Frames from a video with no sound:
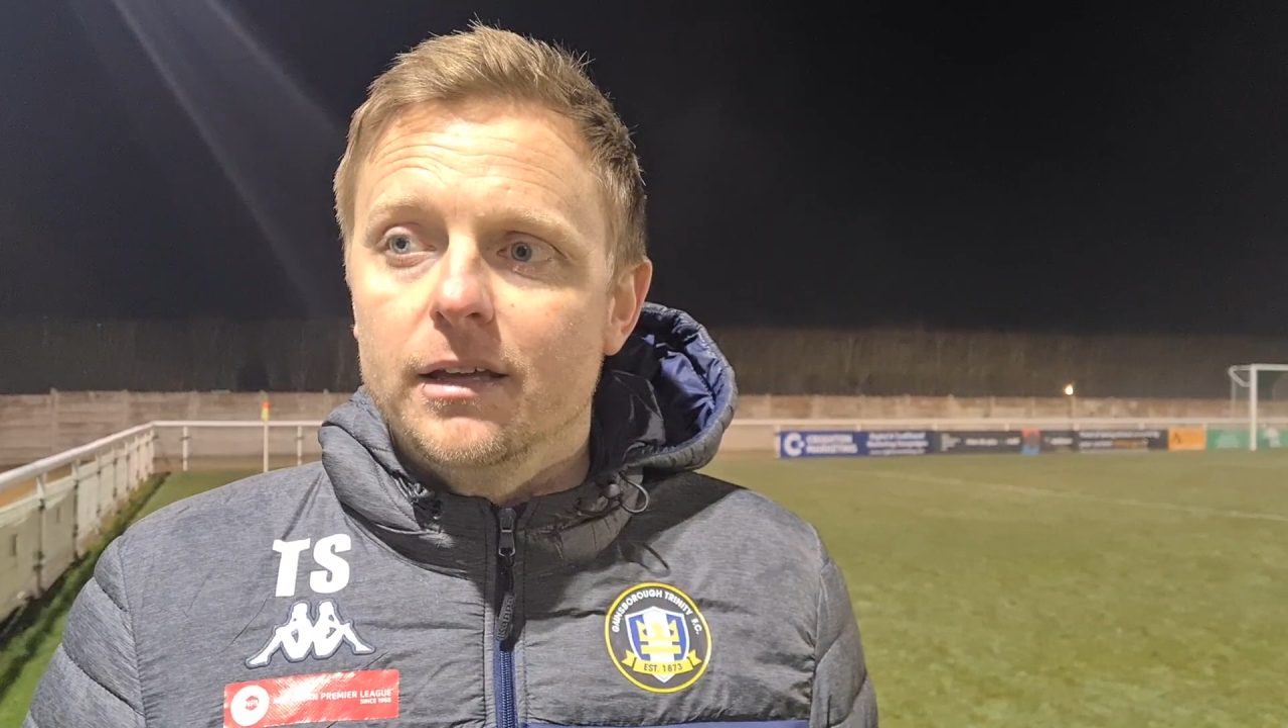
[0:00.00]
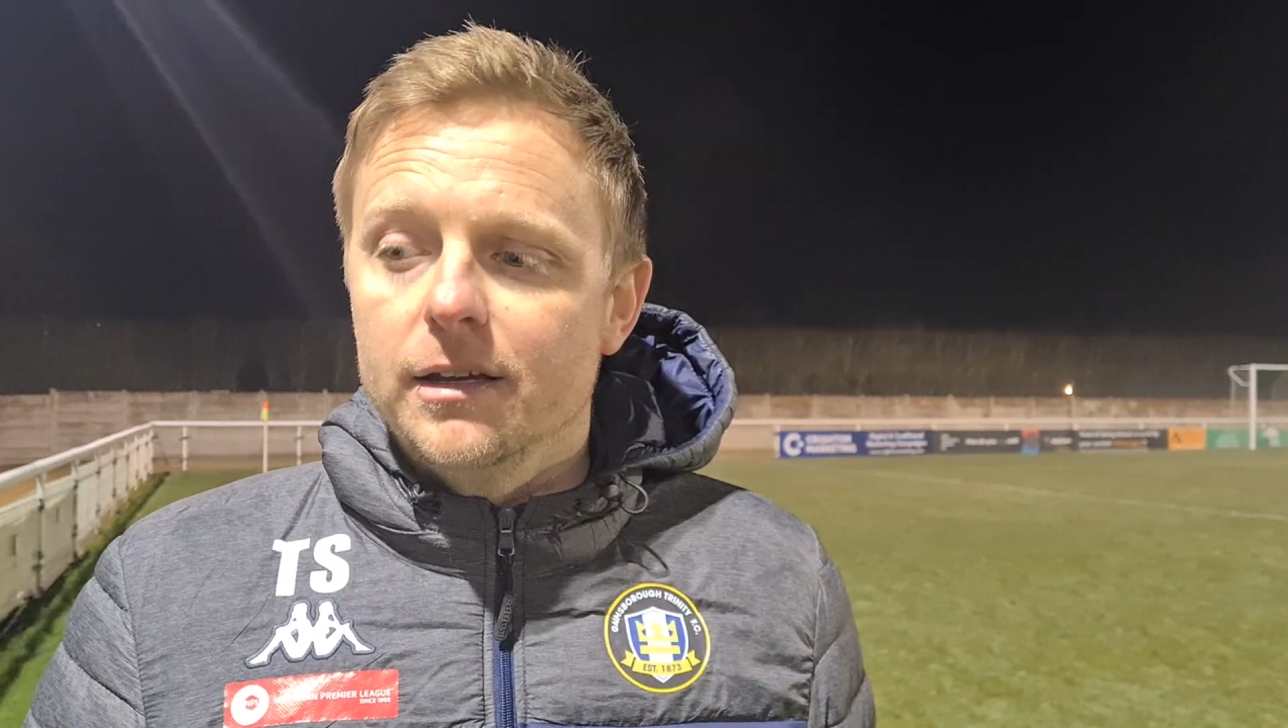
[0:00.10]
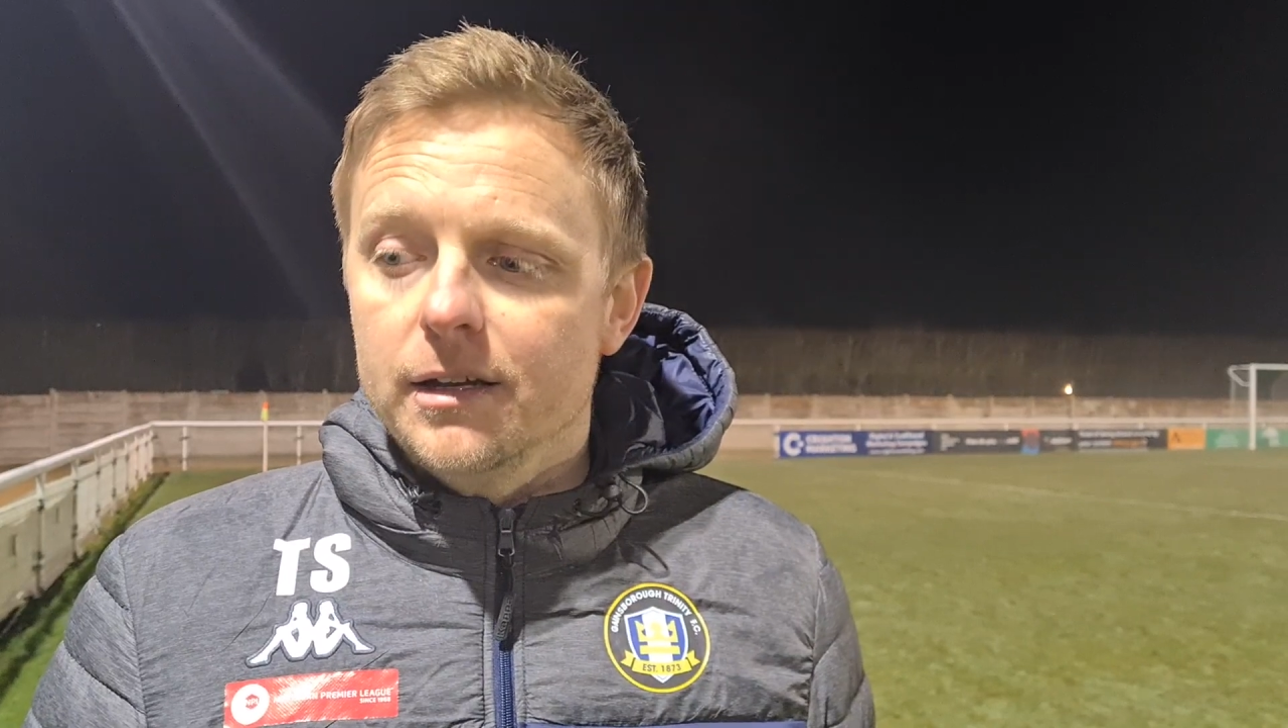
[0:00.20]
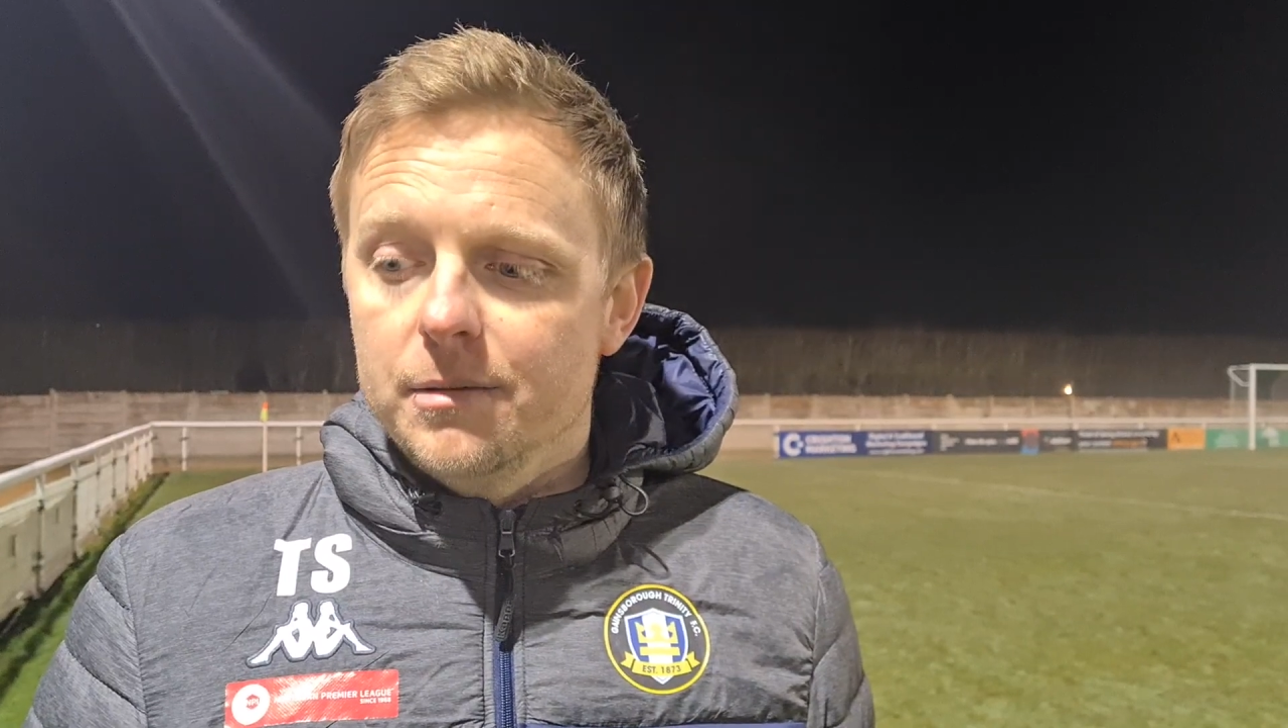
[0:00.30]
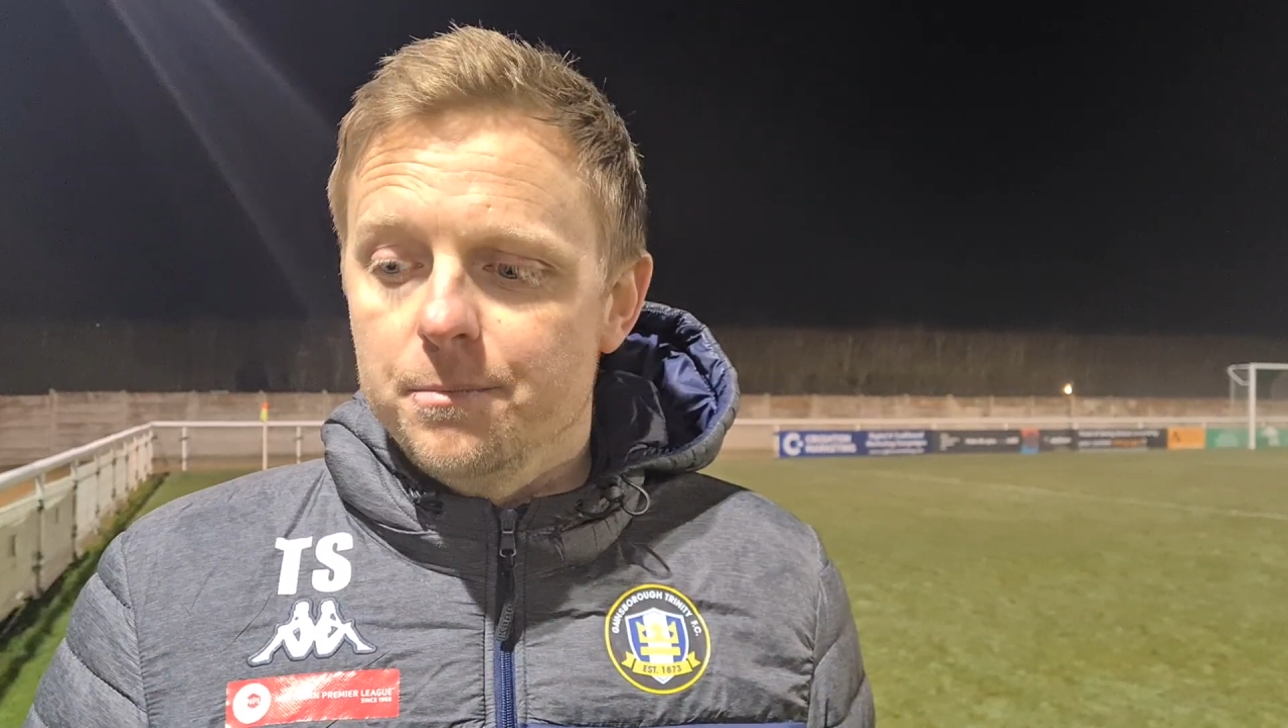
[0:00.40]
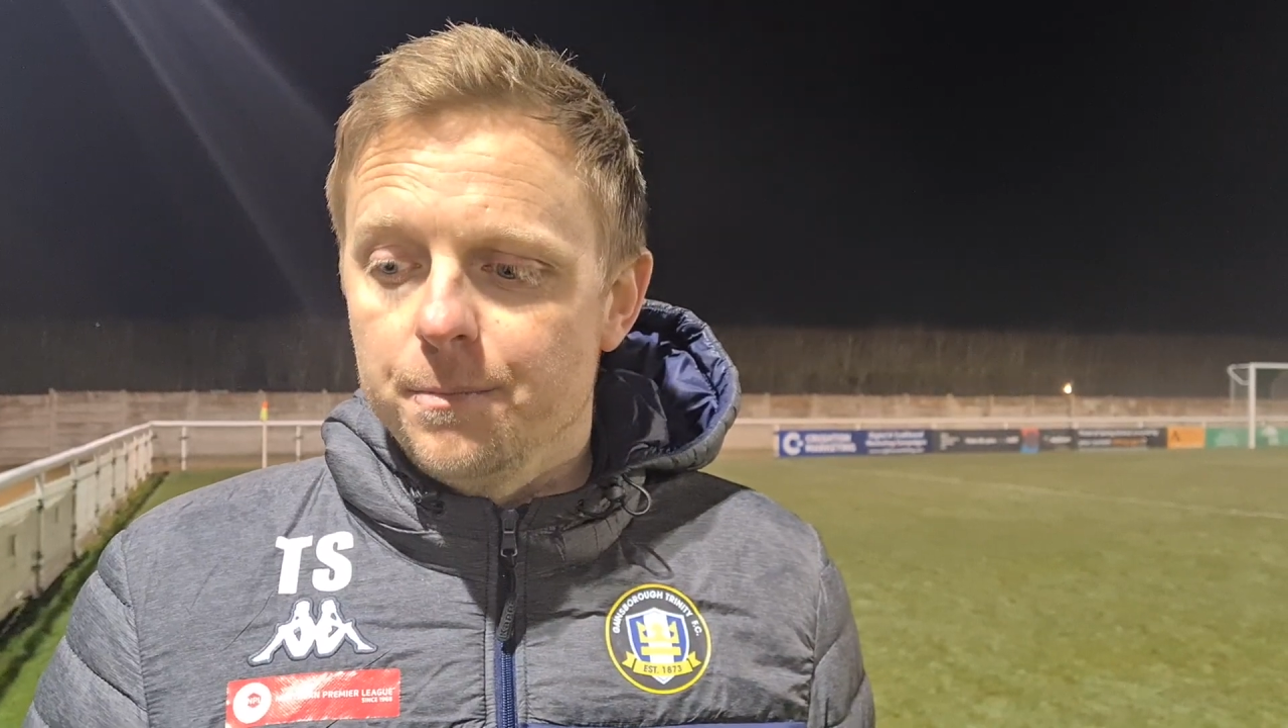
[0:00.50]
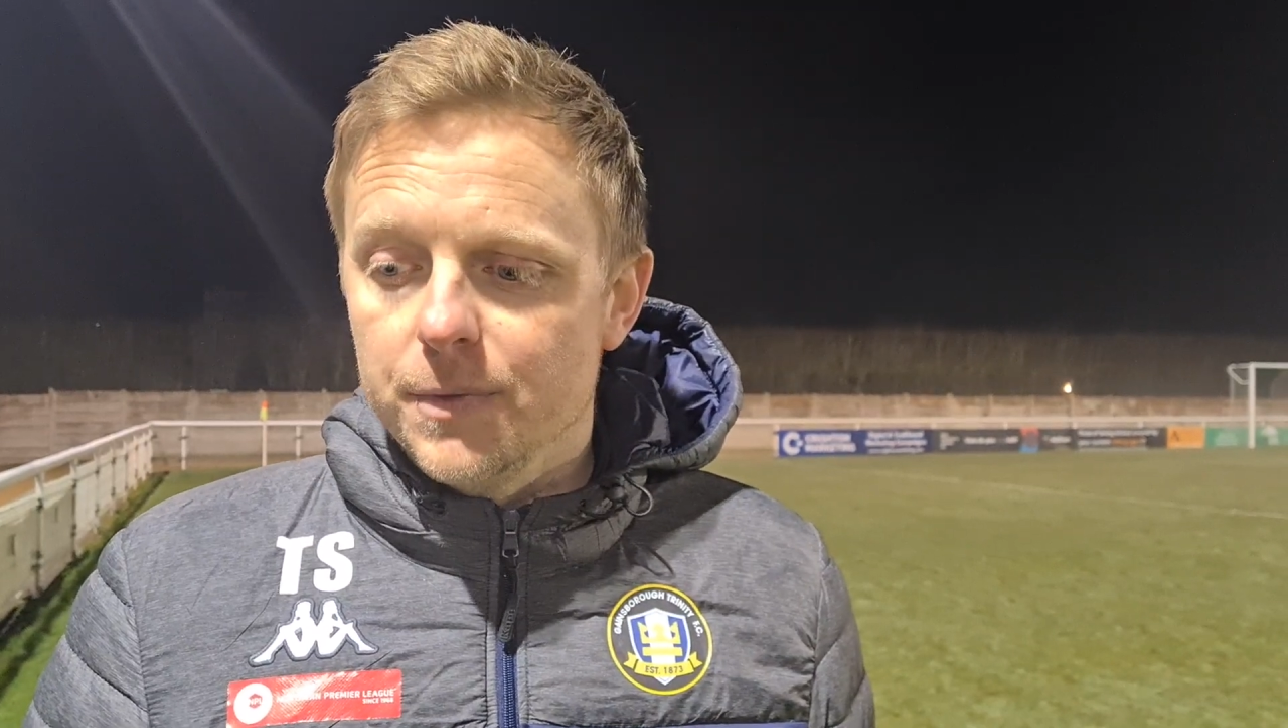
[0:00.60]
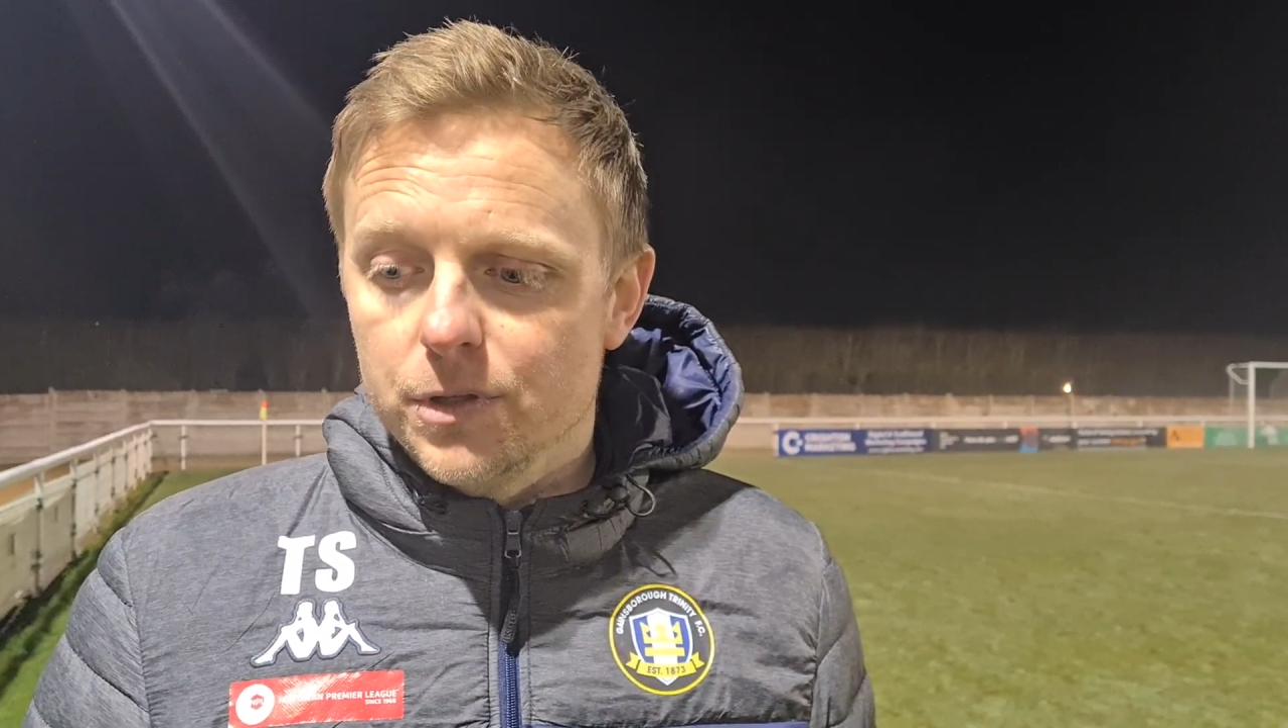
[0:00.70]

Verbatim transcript: and um,